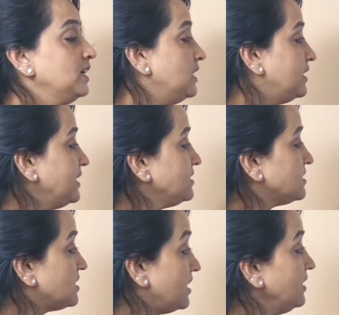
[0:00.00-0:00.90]

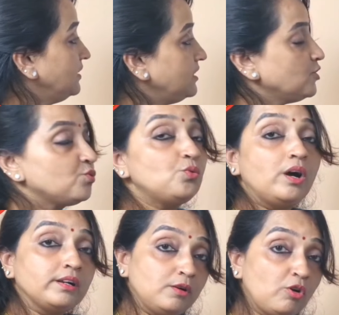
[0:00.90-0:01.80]
Let's say these two
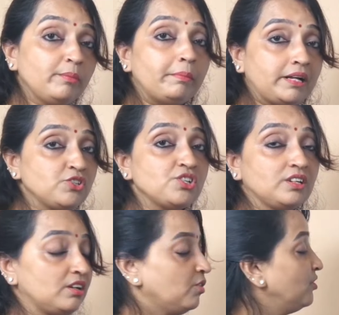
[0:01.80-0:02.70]
are not
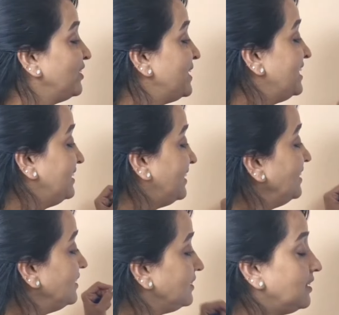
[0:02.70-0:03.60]
matching now.
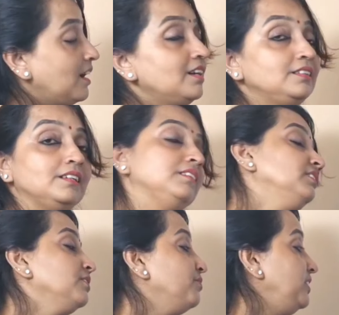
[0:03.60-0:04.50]
Then the third
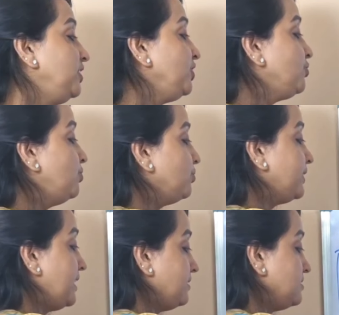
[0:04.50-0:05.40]
thing that we need to
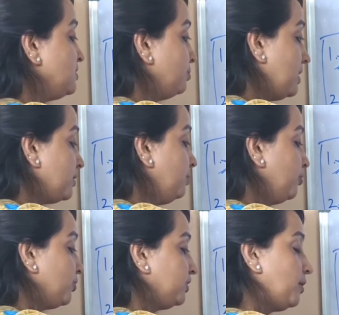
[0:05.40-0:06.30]
look at is Mara
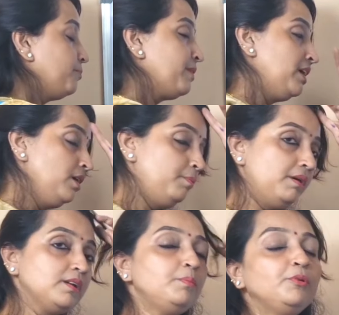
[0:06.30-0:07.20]
Purata.
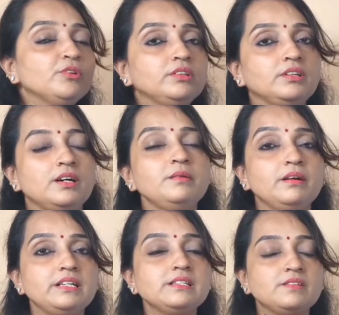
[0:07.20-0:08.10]
Mara
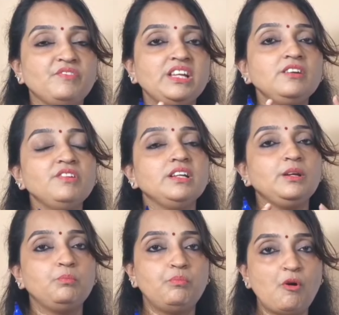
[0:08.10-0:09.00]
Purata is very,
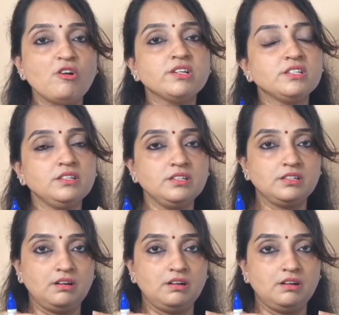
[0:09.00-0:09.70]
very important